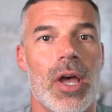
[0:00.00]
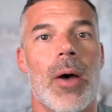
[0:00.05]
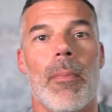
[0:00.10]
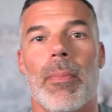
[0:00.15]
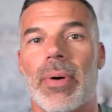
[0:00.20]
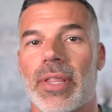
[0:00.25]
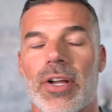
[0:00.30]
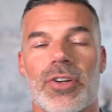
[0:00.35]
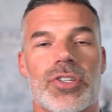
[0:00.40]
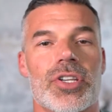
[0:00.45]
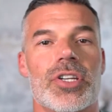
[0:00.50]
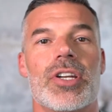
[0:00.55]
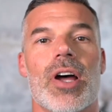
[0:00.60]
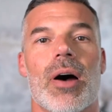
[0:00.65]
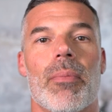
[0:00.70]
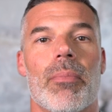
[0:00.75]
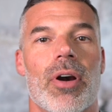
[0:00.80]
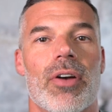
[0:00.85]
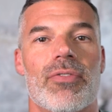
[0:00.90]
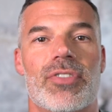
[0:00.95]
But there's a
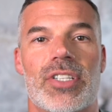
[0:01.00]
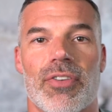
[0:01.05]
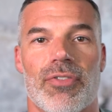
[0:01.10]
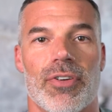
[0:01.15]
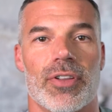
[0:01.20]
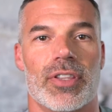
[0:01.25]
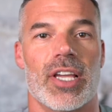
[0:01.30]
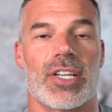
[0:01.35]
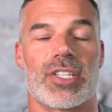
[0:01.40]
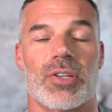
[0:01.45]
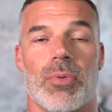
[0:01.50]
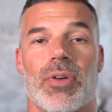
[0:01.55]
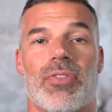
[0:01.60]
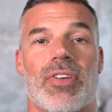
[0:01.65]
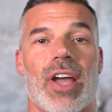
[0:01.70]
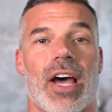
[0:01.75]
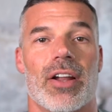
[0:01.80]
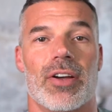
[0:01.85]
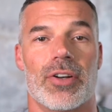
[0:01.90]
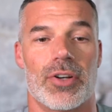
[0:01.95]
number of different things that we've
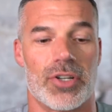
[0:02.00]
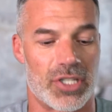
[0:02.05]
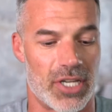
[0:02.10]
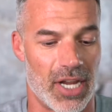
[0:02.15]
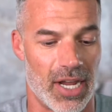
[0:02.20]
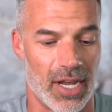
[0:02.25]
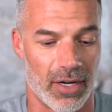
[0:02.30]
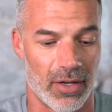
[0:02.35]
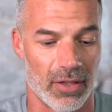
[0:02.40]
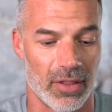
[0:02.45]
got to understand,